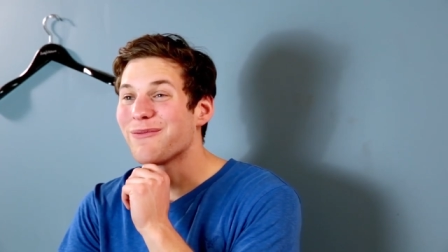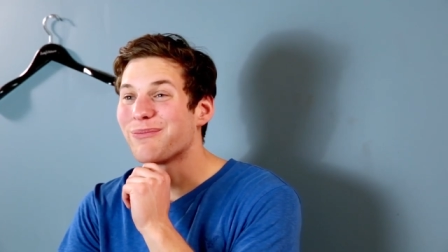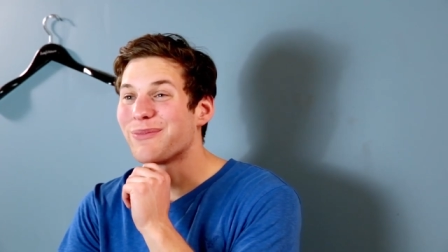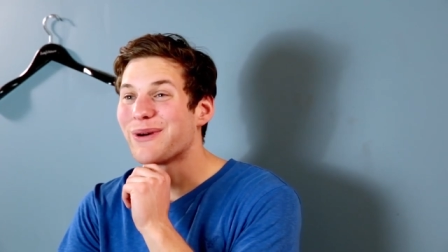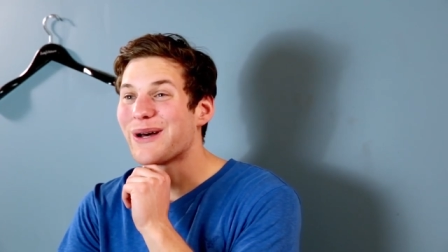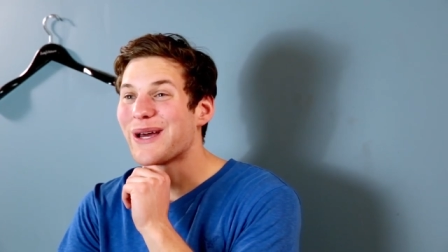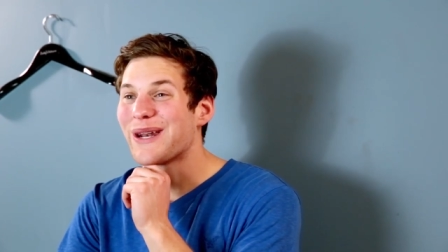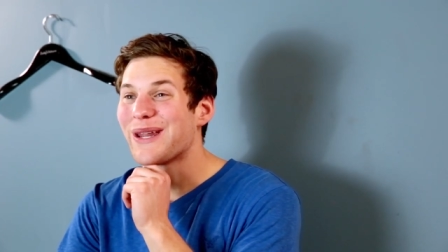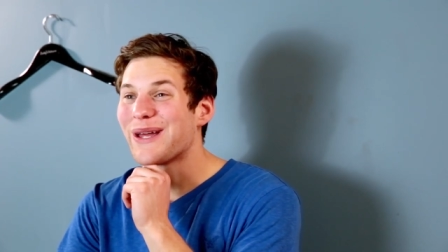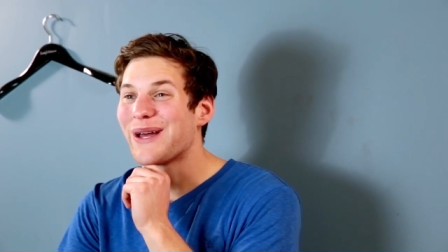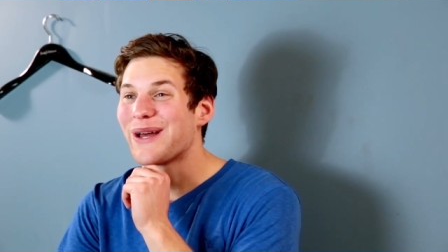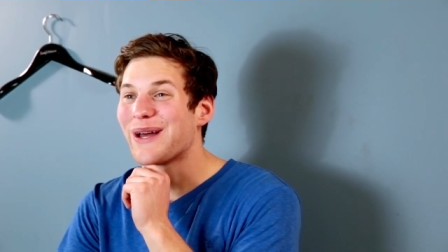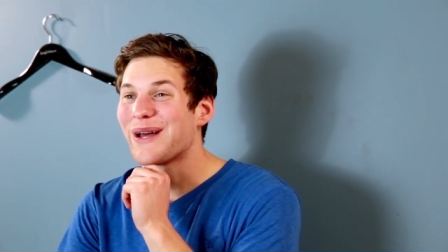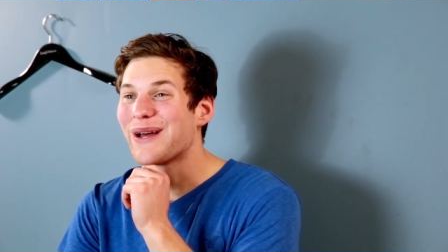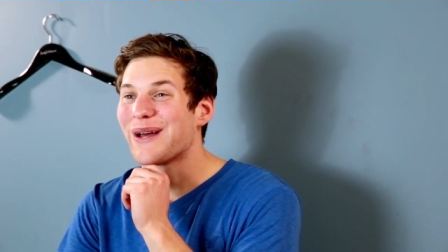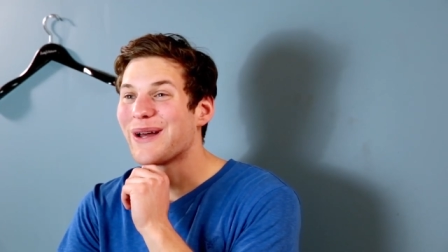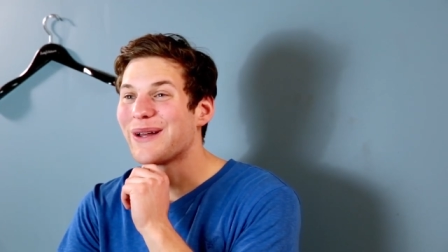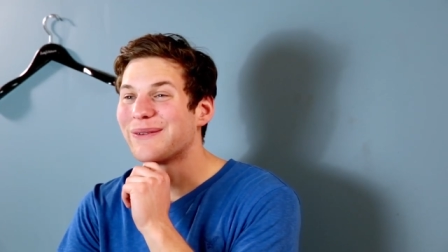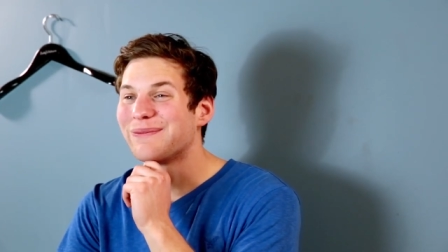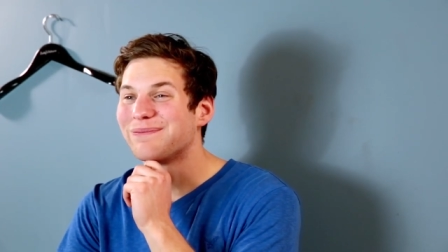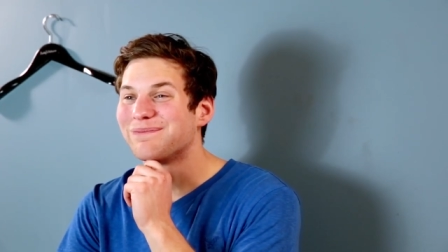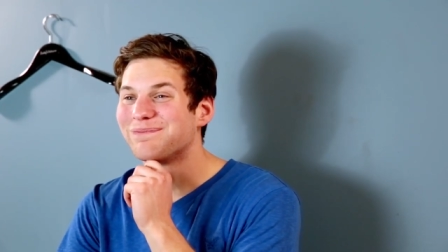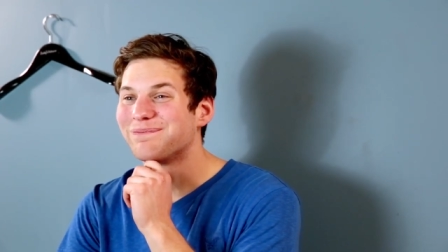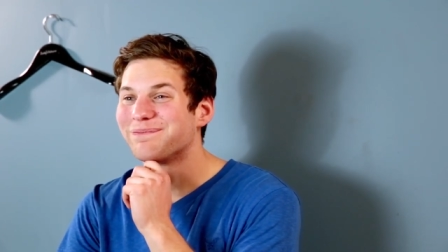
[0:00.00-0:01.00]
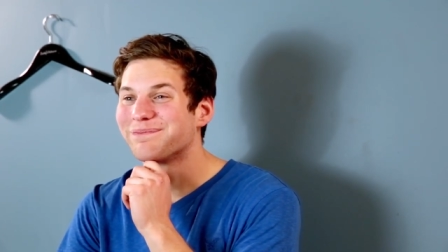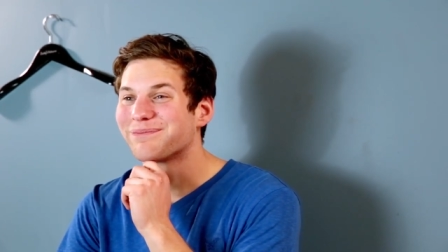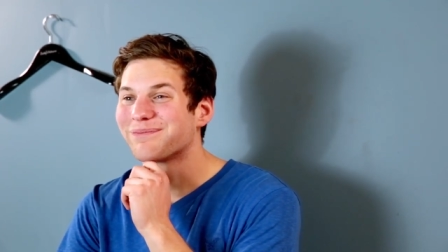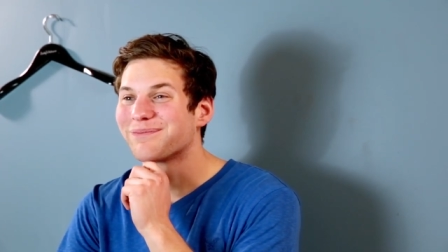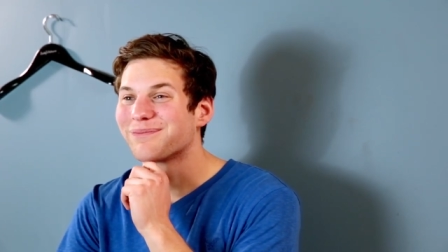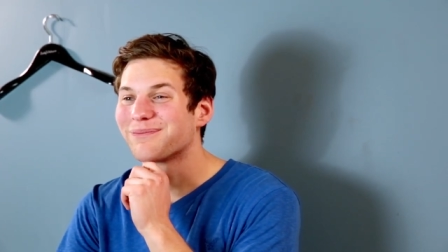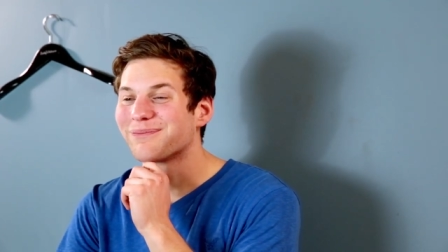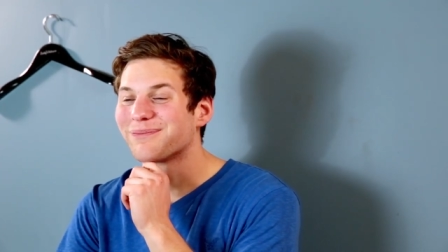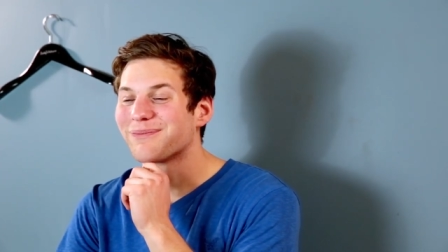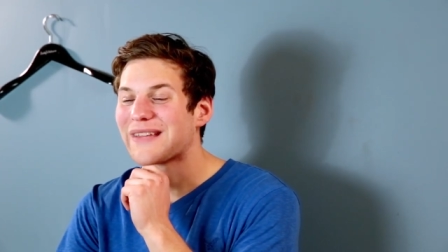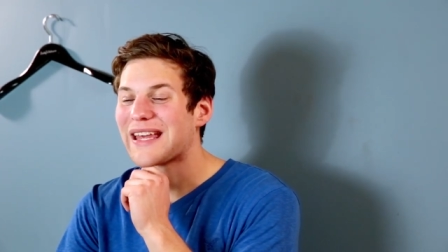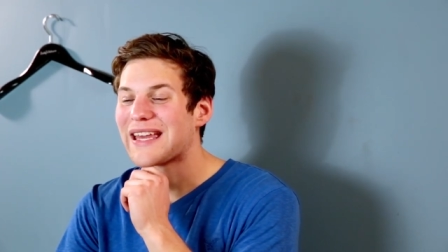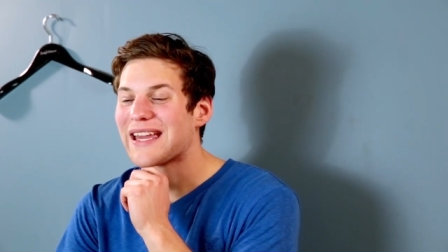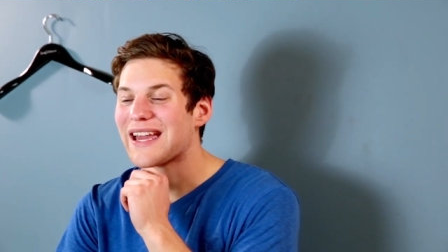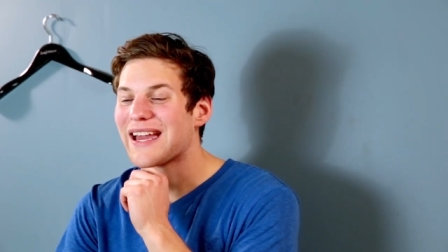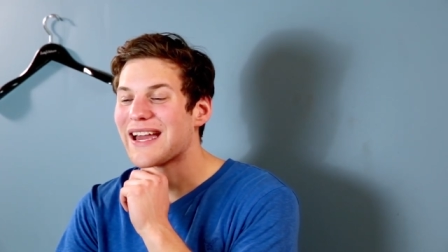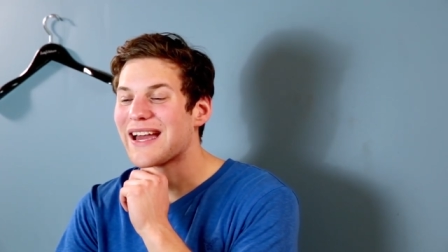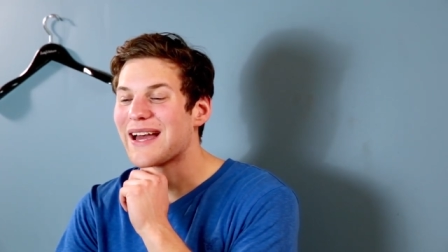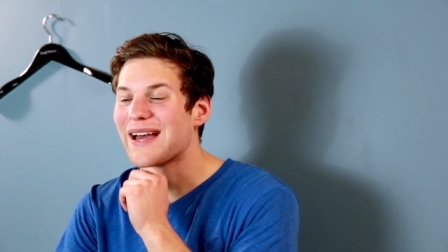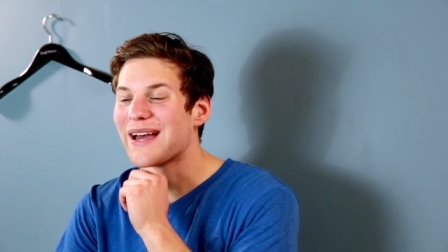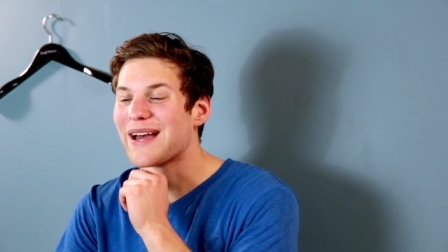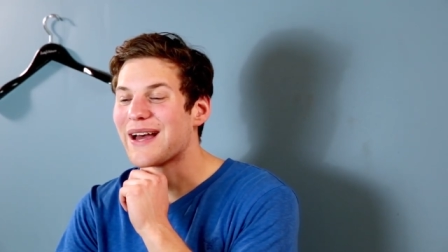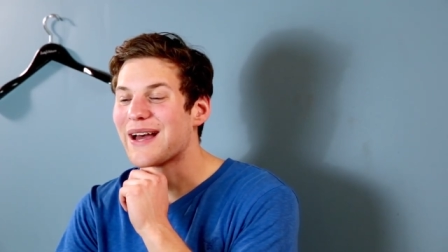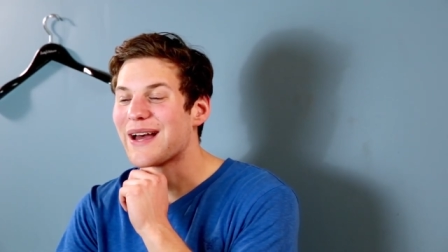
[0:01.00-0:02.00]
but uh,
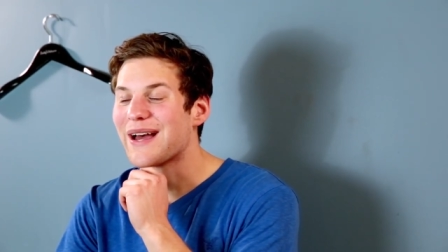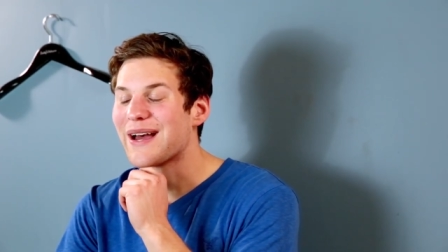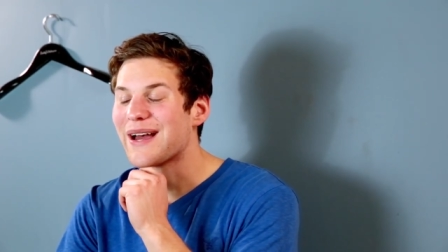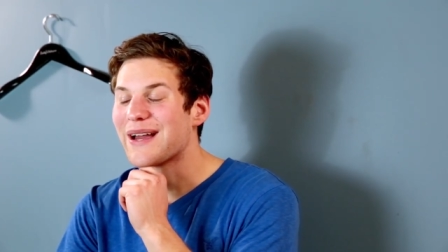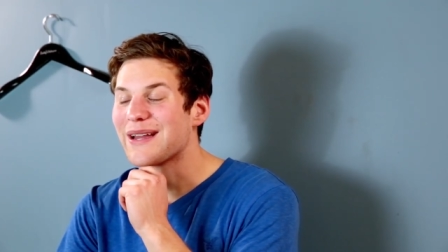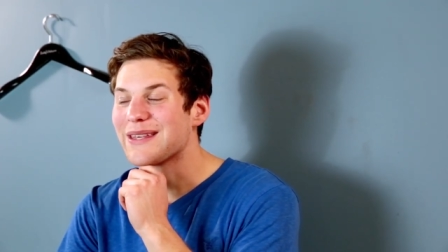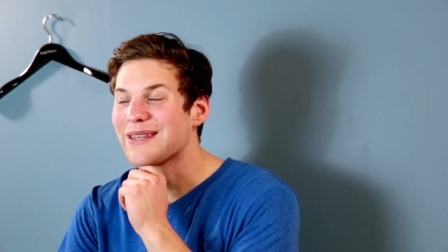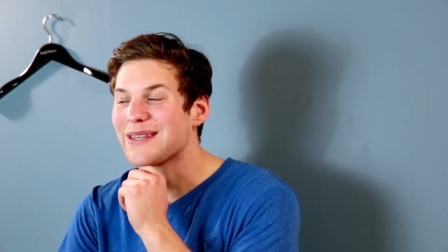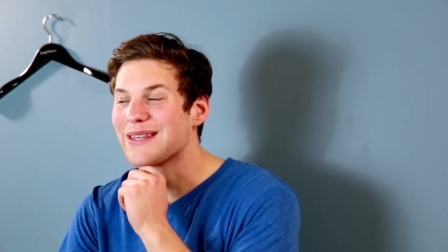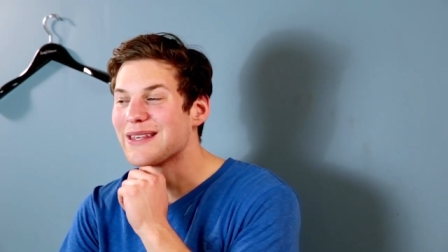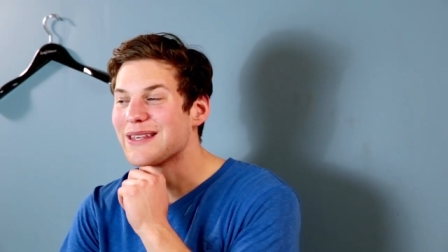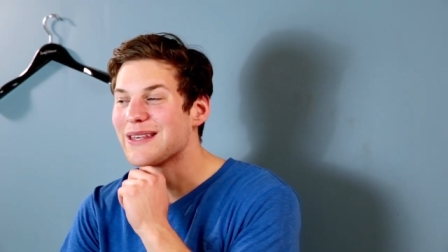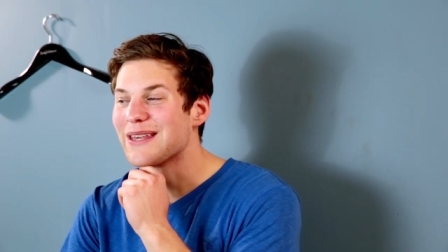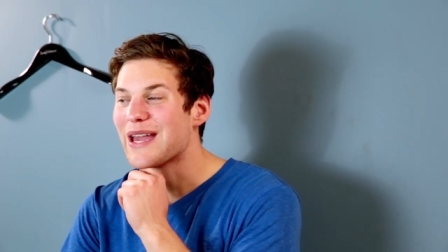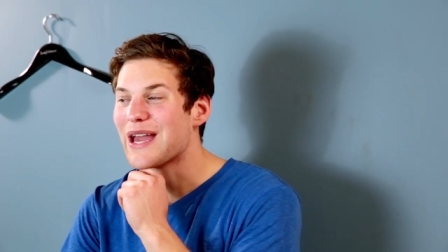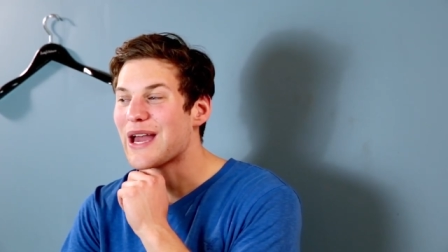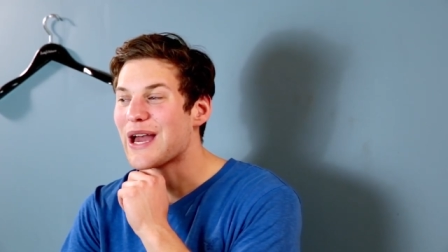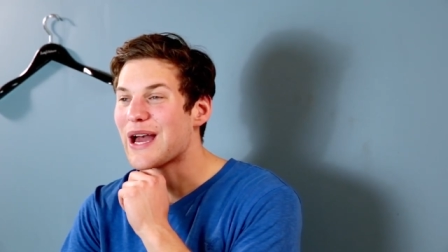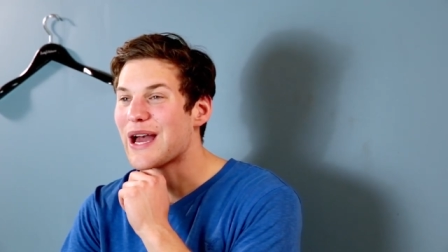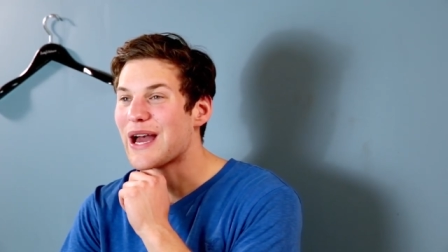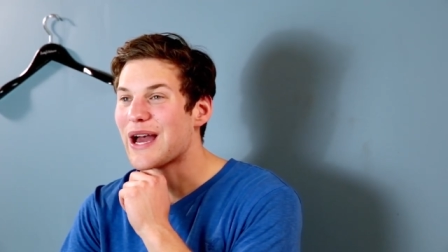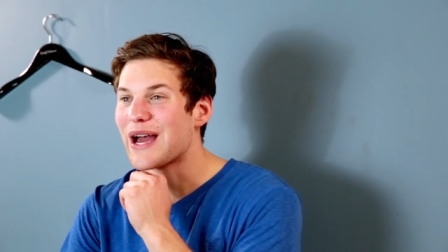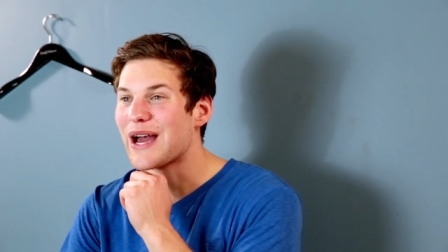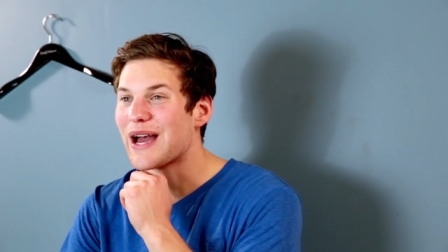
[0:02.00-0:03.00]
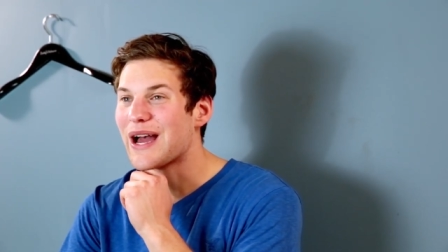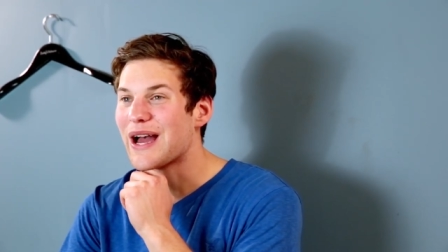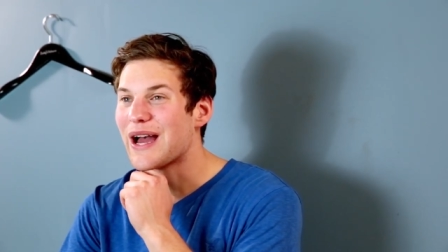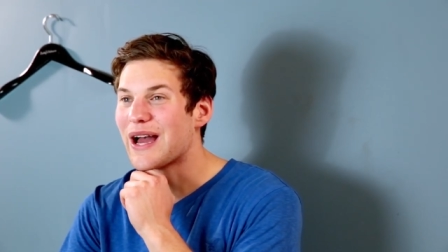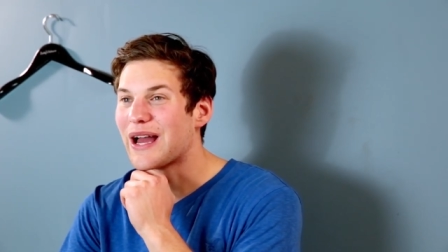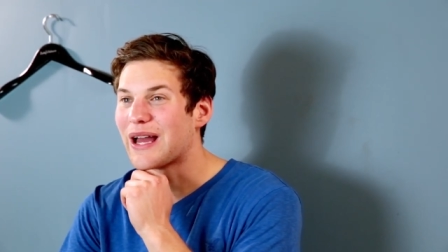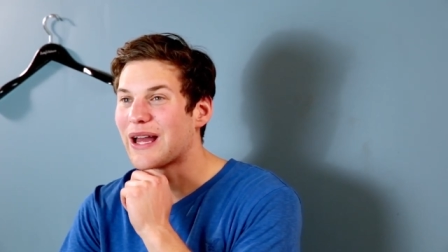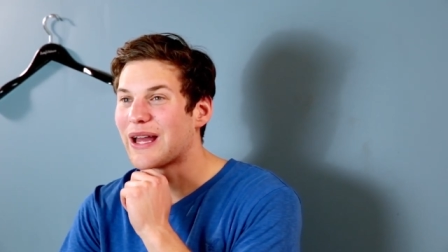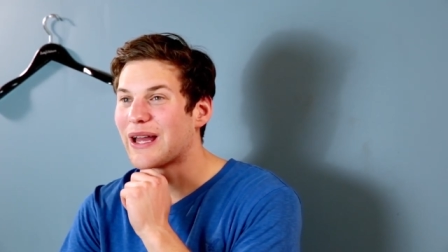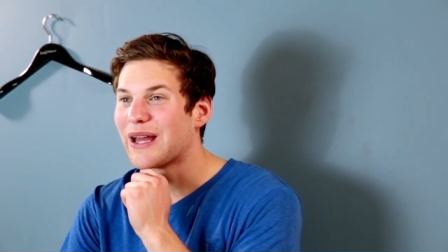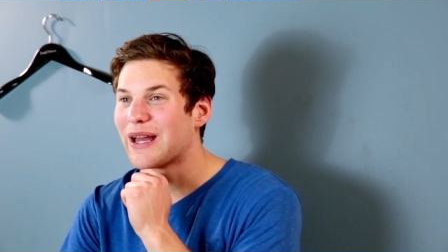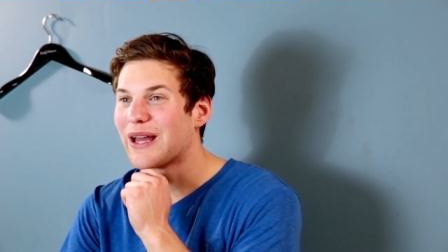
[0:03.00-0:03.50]
uh, yeah